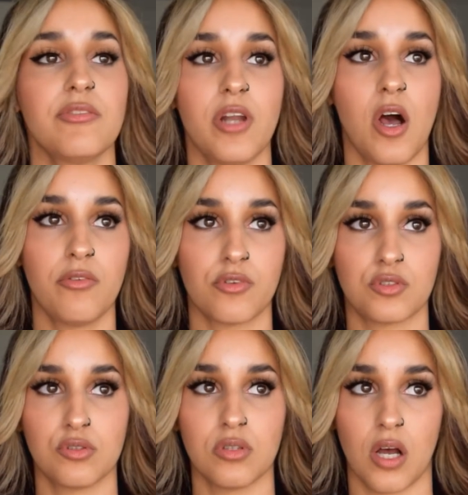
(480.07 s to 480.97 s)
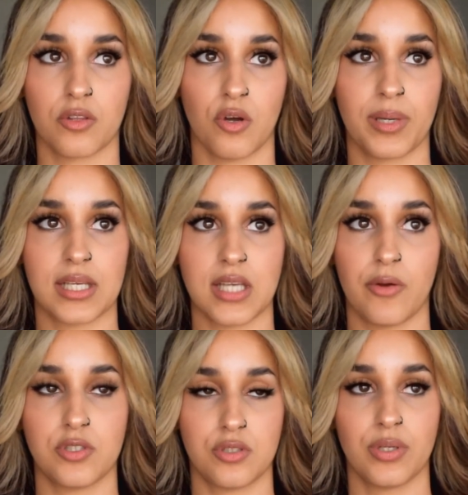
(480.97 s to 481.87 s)
it on for too long though, because I
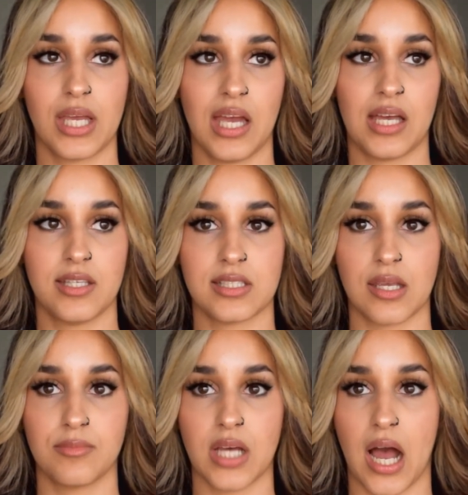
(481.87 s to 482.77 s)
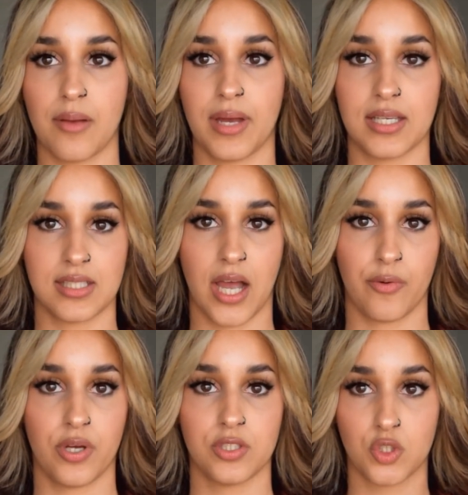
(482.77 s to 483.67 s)
was doing it at the same time as I
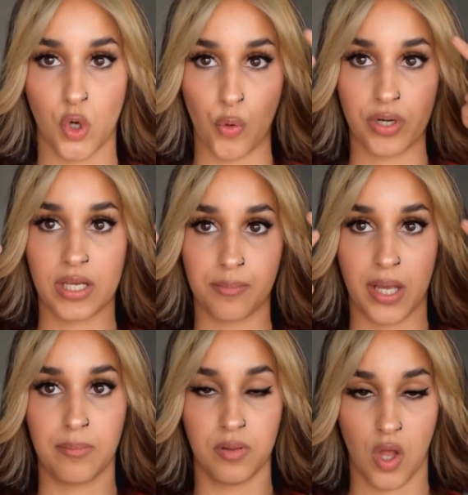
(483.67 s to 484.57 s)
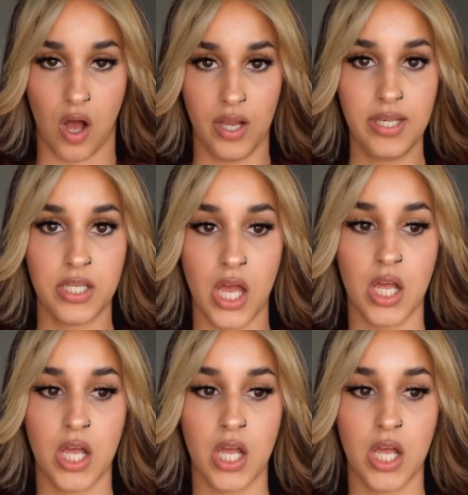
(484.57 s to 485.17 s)
was toning my blonde.